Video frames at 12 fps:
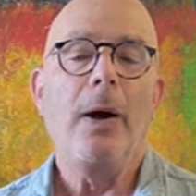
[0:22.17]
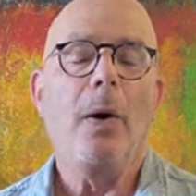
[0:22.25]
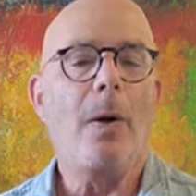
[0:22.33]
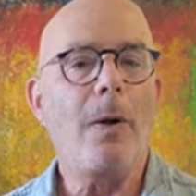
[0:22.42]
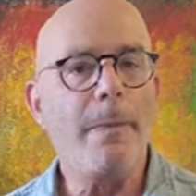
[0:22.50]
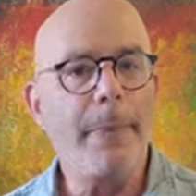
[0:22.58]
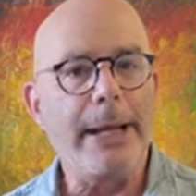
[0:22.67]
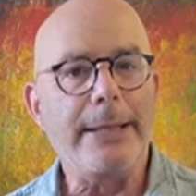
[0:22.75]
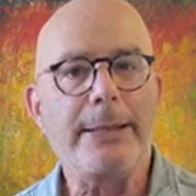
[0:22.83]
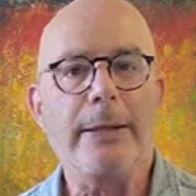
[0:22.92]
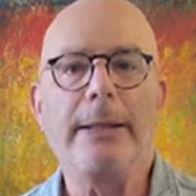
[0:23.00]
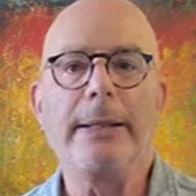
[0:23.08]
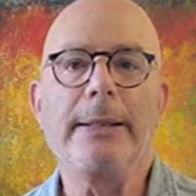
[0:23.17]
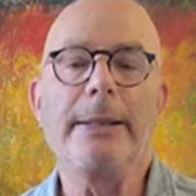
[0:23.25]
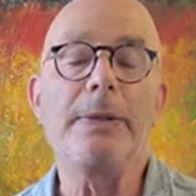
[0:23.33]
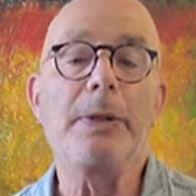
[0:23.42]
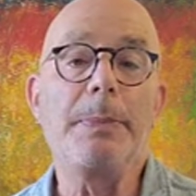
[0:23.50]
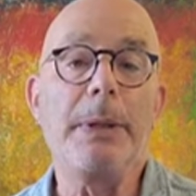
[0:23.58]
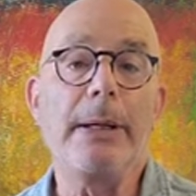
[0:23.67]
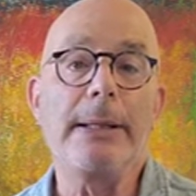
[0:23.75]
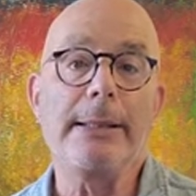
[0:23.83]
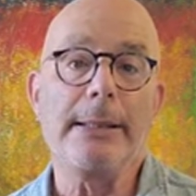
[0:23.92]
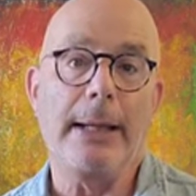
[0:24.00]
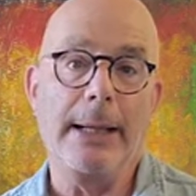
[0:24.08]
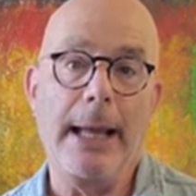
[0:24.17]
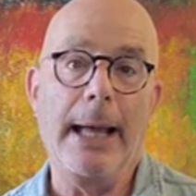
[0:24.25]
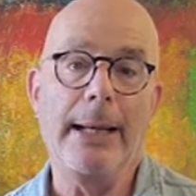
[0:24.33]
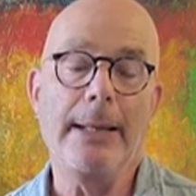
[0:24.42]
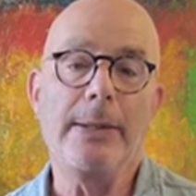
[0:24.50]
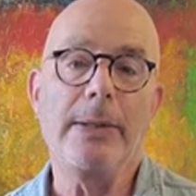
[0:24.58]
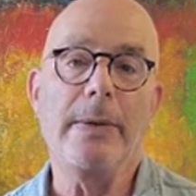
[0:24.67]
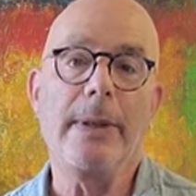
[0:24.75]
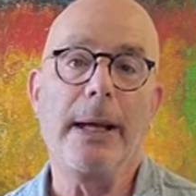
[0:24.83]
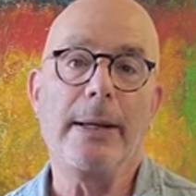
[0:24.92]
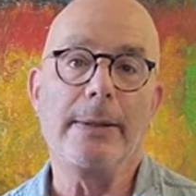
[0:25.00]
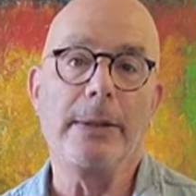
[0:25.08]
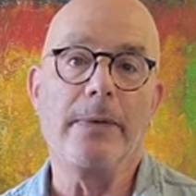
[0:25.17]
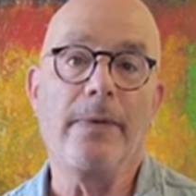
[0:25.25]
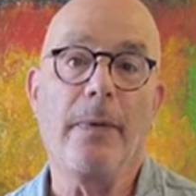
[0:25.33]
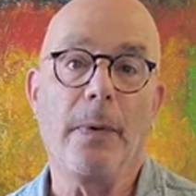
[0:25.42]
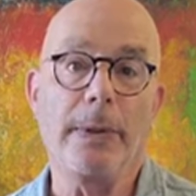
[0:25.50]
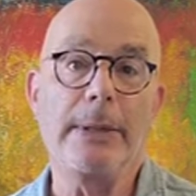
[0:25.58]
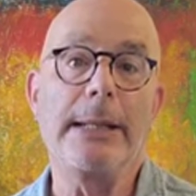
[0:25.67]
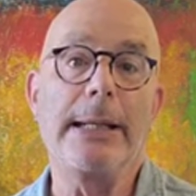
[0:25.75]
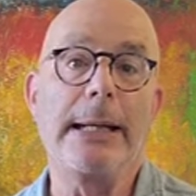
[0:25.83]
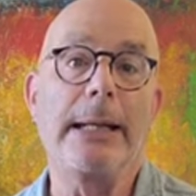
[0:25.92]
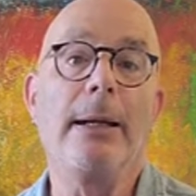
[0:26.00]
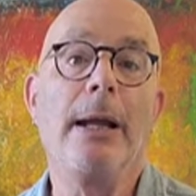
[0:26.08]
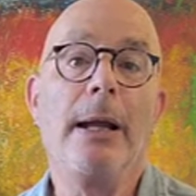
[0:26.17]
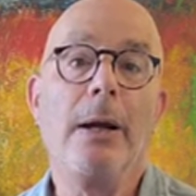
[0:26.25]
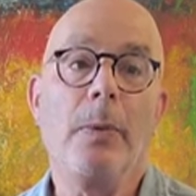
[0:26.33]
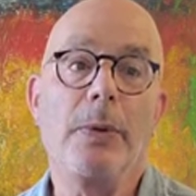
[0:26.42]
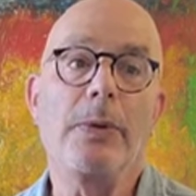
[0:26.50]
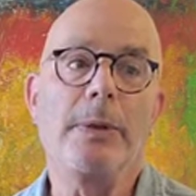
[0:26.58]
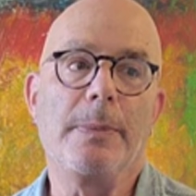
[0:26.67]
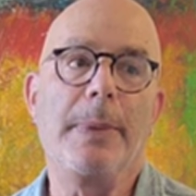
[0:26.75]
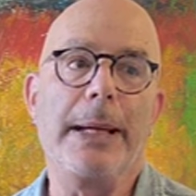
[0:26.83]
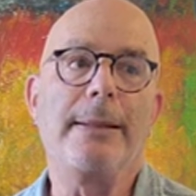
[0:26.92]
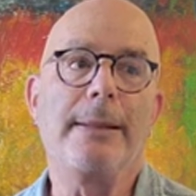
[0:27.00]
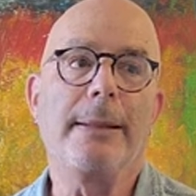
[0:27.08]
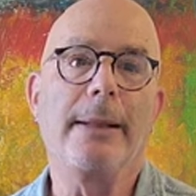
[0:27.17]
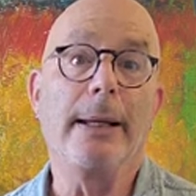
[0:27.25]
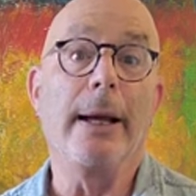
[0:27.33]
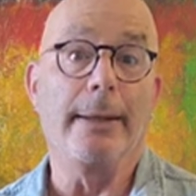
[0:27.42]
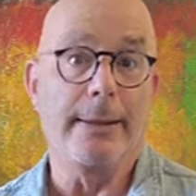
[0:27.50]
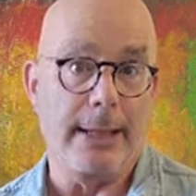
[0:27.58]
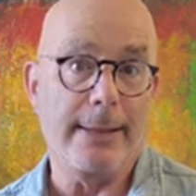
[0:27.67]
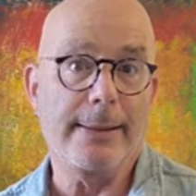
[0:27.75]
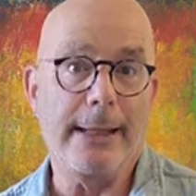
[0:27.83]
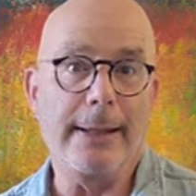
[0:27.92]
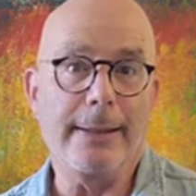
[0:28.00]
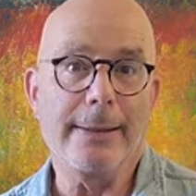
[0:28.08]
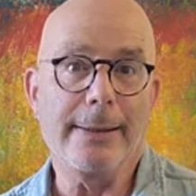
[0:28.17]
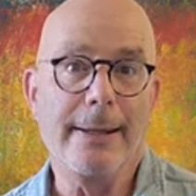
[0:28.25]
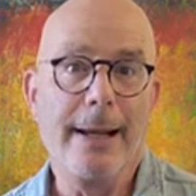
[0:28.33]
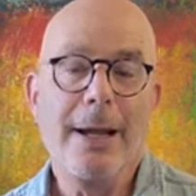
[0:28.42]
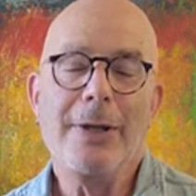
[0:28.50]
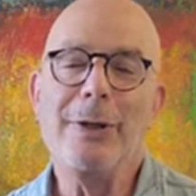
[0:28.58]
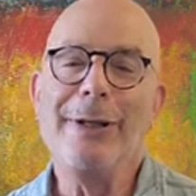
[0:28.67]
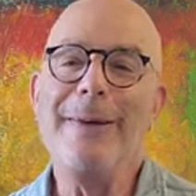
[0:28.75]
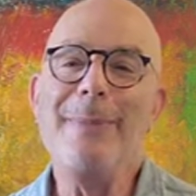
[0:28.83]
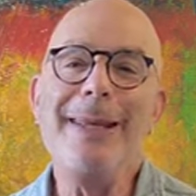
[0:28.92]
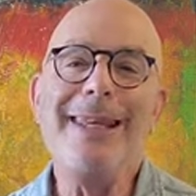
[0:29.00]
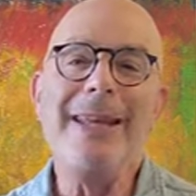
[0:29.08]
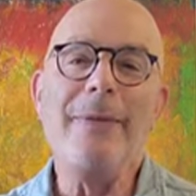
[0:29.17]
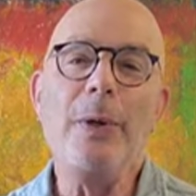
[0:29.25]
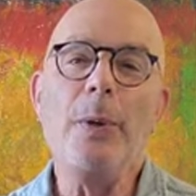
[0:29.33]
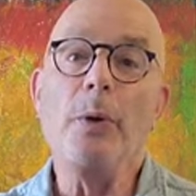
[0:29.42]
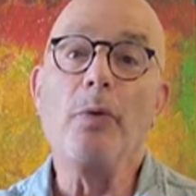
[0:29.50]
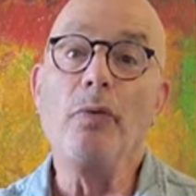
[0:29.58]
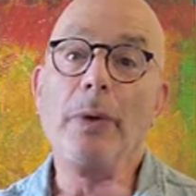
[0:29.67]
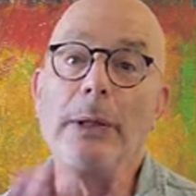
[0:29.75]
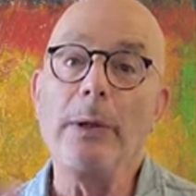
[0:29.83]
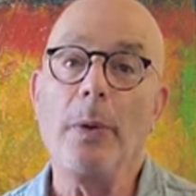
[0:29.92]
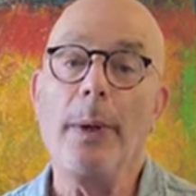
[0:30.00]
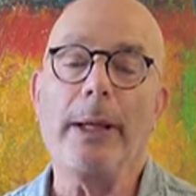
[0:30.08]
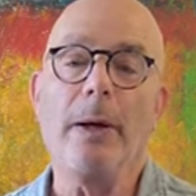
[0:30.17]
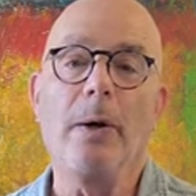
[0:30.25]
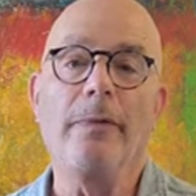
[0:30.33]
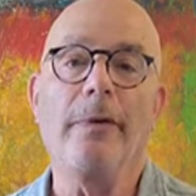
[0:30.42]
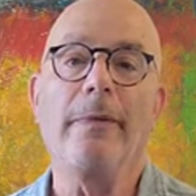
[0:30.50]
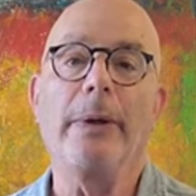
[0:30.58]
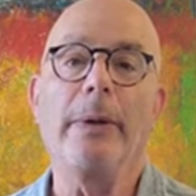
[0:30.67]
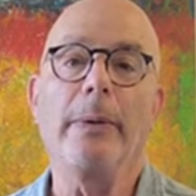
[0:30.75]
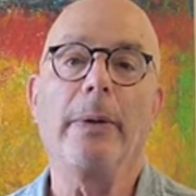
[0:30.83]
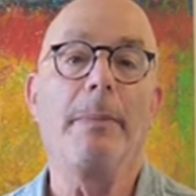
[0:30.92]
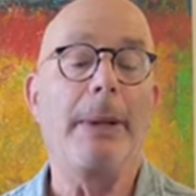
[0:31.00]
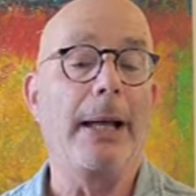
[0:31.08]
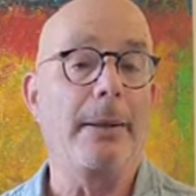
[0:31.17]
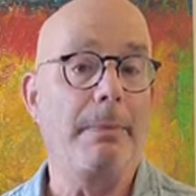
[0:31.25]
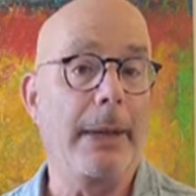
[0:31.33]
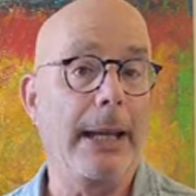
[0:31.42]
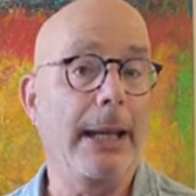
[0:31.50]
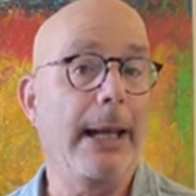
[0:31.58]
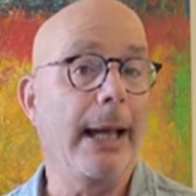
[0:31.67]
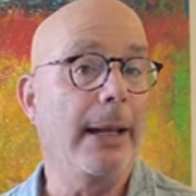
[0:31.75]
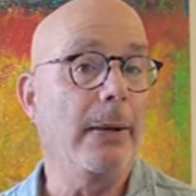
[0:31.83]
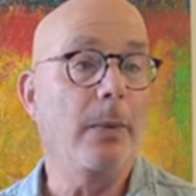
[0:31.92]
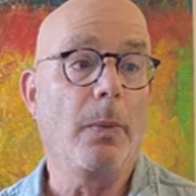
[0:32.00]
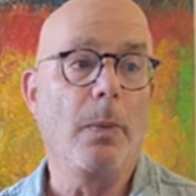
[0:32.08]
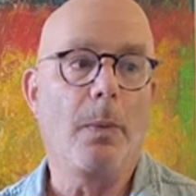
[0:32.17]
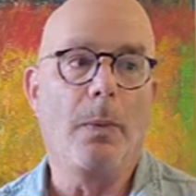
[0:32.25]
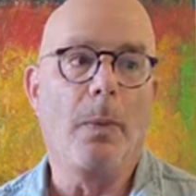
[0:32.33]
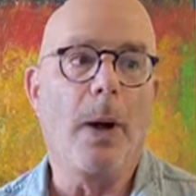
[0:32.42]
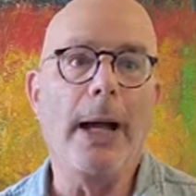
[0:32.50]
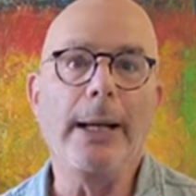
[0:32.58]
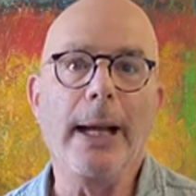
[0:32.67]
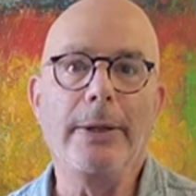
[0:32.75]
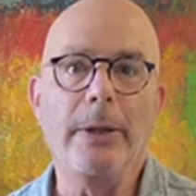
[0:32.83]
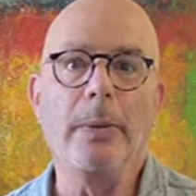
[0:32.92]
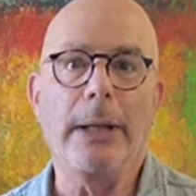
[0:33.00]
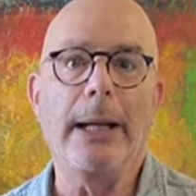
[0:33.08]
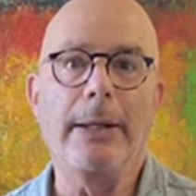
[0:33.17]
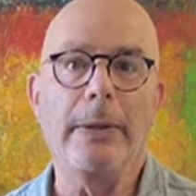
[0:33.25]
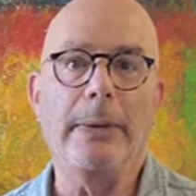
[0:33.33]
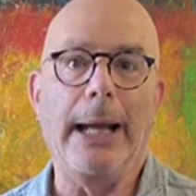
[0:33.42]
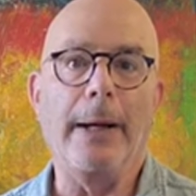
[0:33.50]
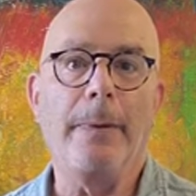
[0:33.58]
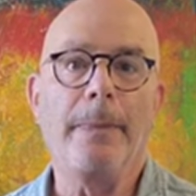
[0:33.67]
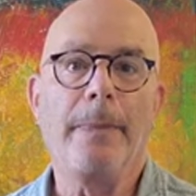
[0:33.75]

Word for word: all based on an experience that I had in 2014, which is basically a death sentence. So let me give you a real quick overview about me and why I do what I do now.